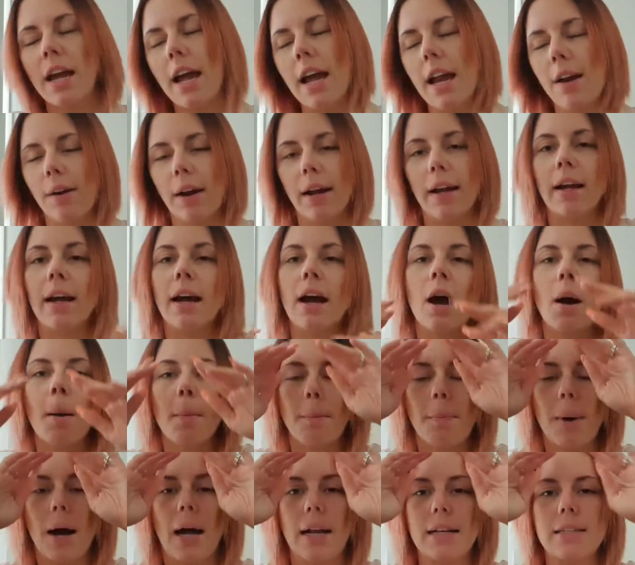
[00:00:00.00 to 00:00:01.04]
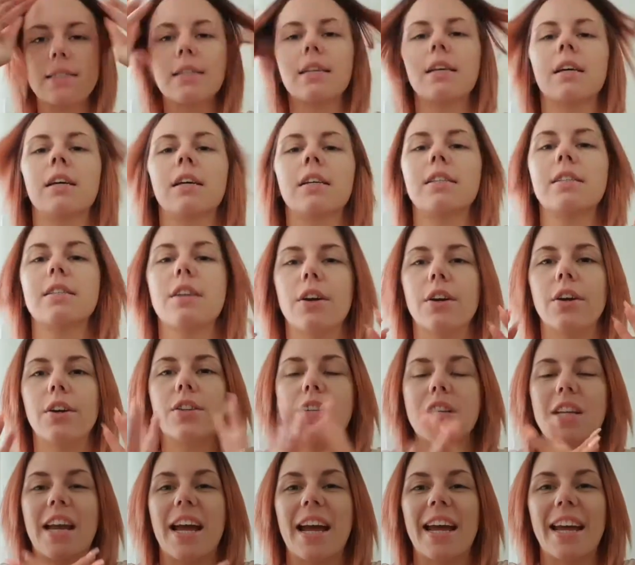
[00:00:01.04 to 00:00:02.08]
Anyway, but so
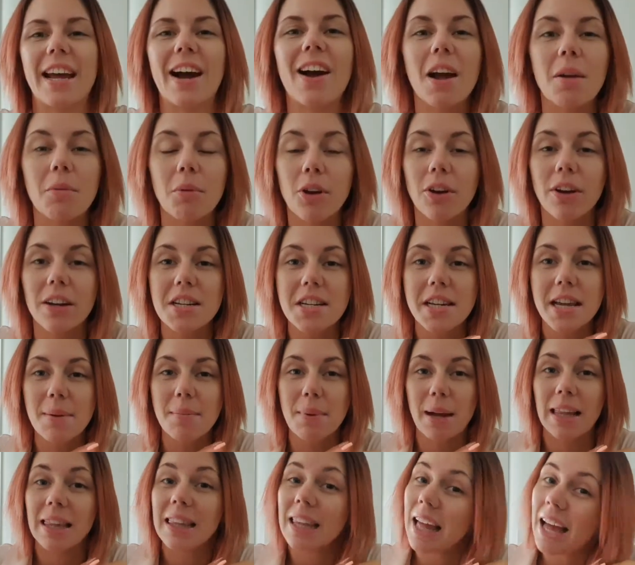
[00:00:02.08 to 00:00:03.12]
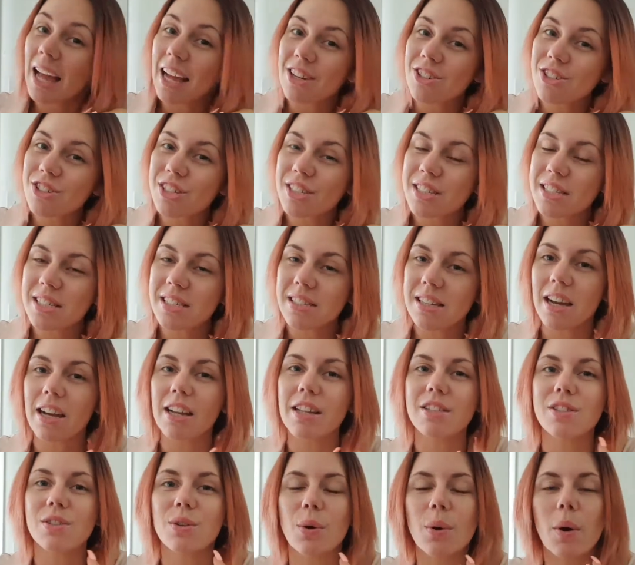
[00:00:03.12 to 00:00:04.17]
today I'm going to get my lashes
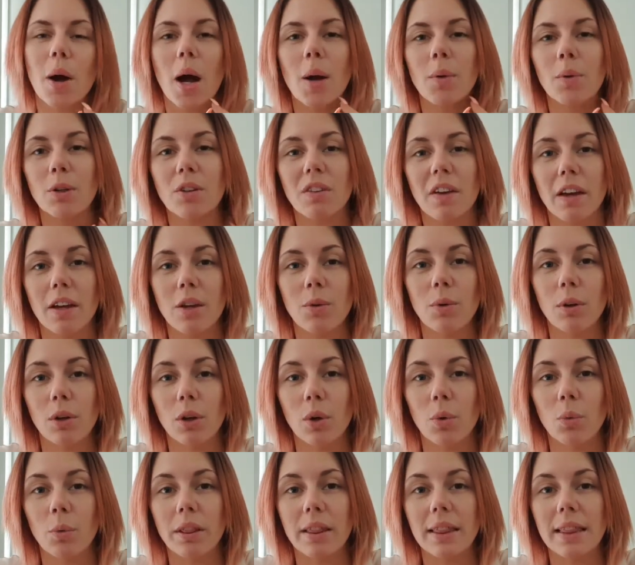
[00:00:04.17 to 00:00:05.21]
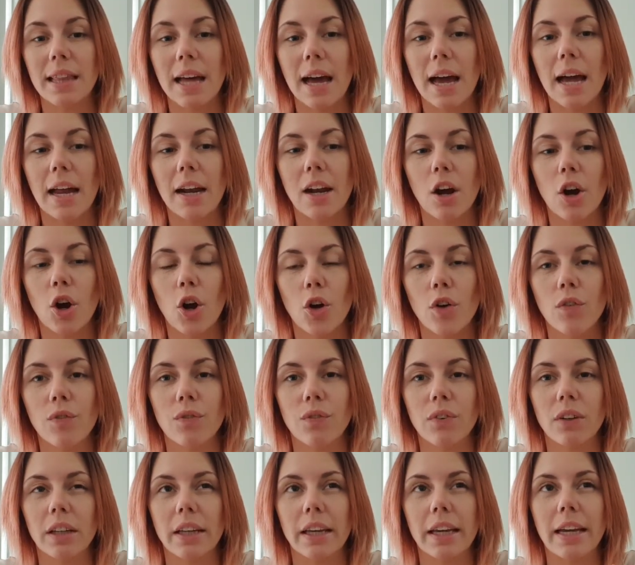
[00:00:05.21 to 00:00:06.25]
done. So I will take you along with that.
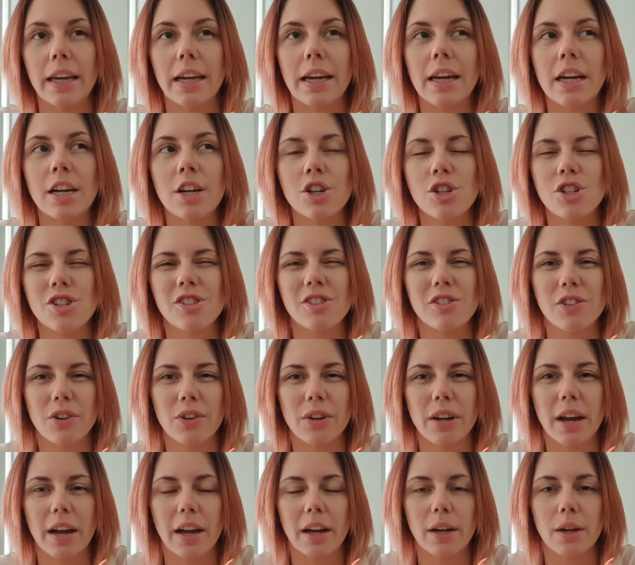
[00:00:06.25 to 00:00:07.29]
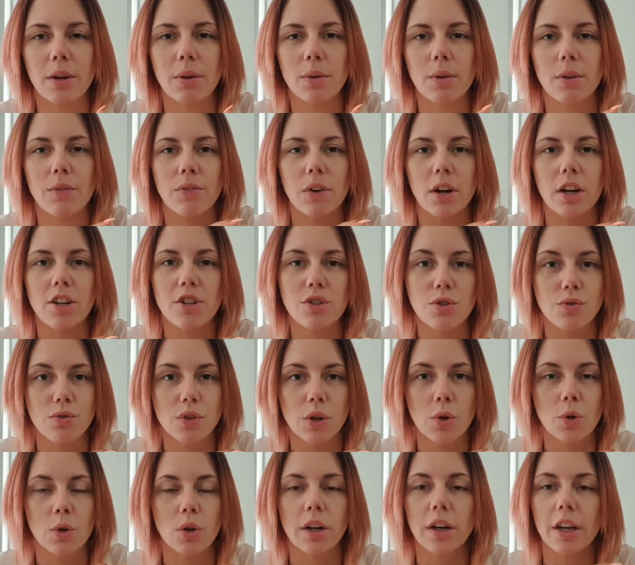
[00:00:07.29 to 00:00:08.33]
Hopefully she's okay if I do
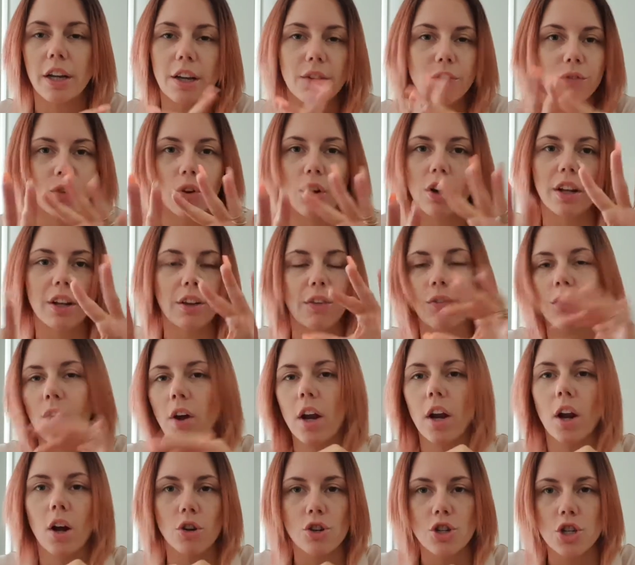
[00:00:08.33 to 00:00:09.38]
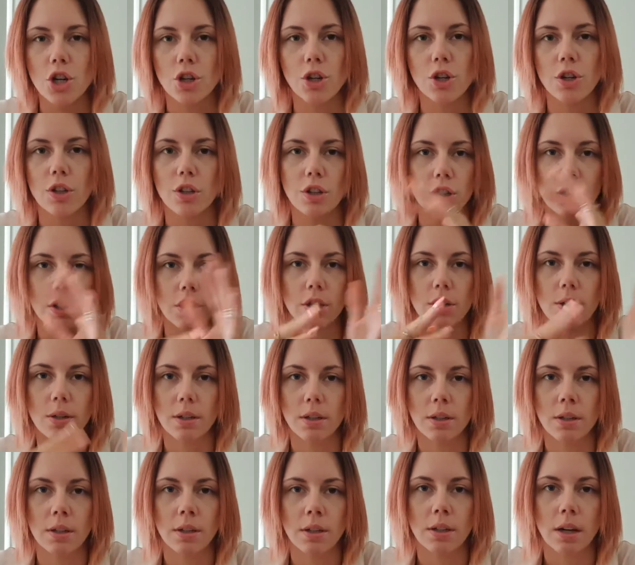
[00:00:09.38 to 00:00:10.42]
record it. If not, it's fine. I'll show you the
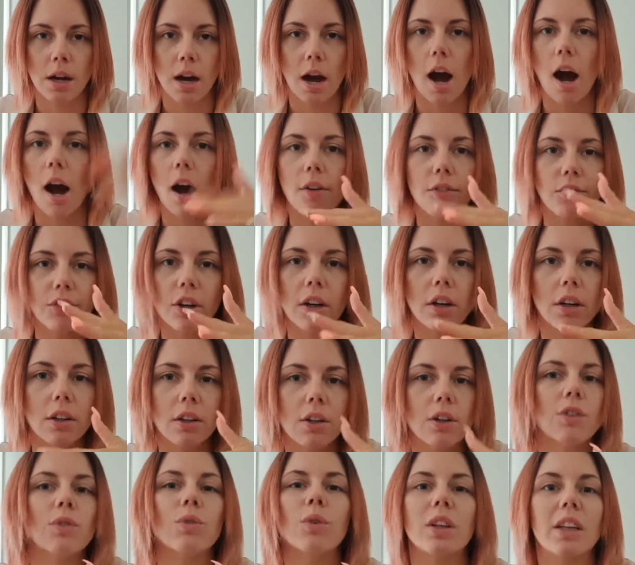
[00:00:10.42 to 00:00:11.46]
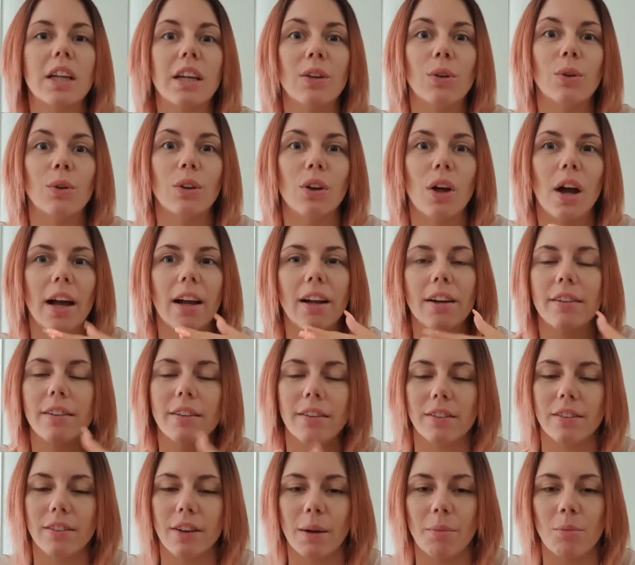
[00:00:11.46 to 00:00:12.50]
after of what they look like
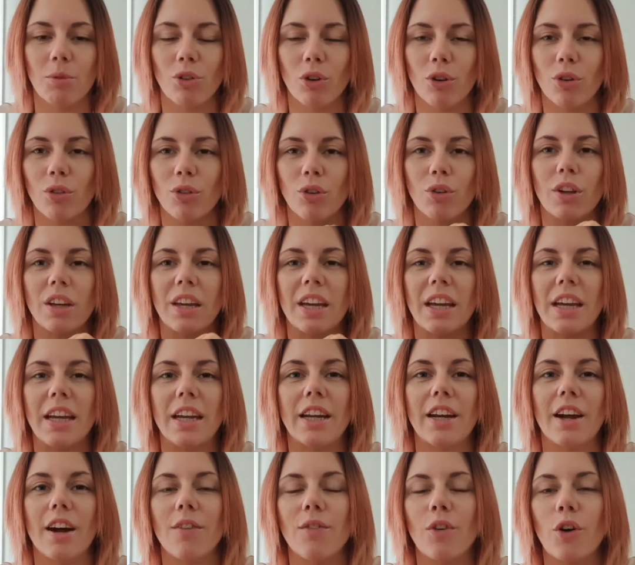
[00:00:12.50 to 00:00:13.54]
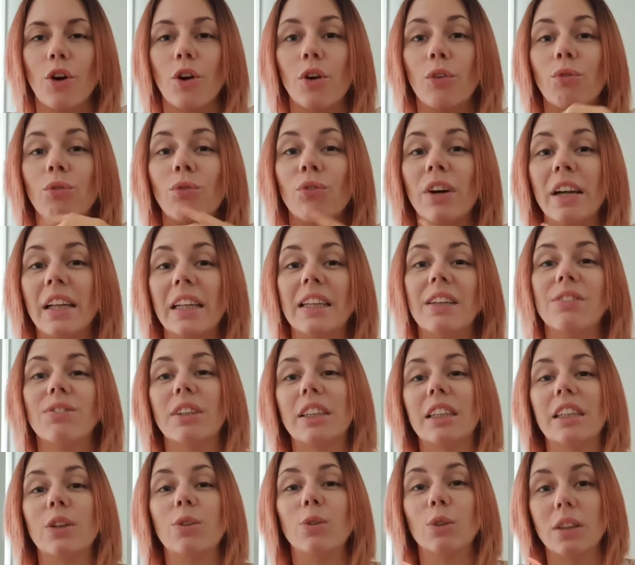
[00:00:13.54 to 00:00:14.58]
because I'm so keen. I've heard really,
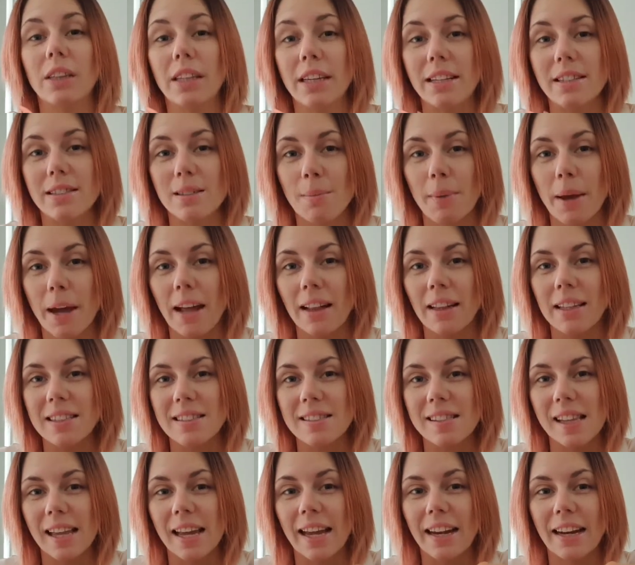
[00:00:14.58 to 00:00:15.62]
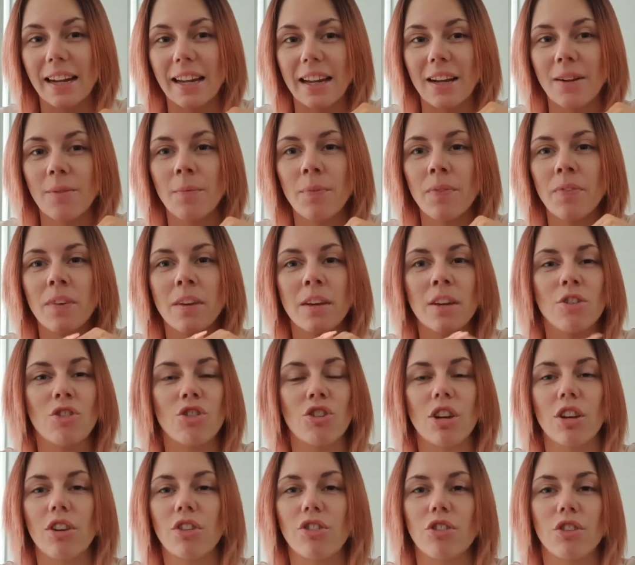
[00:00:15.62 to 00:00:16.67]
really good things about this lady.
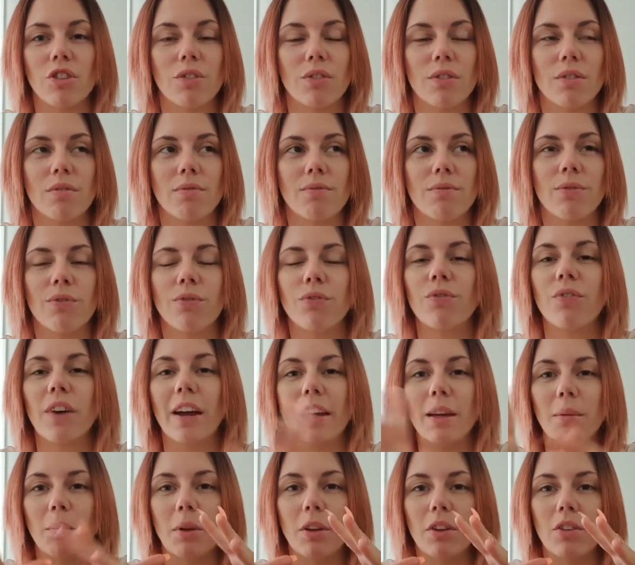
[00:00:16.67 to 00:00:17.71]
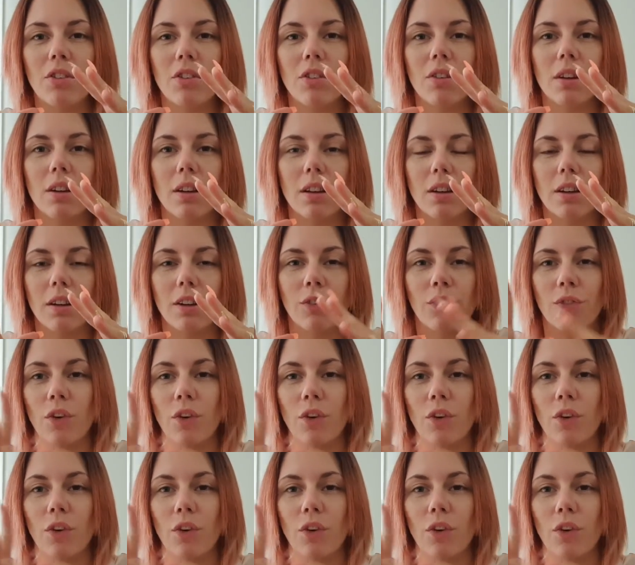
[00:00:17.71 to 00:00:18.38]
She's just famous as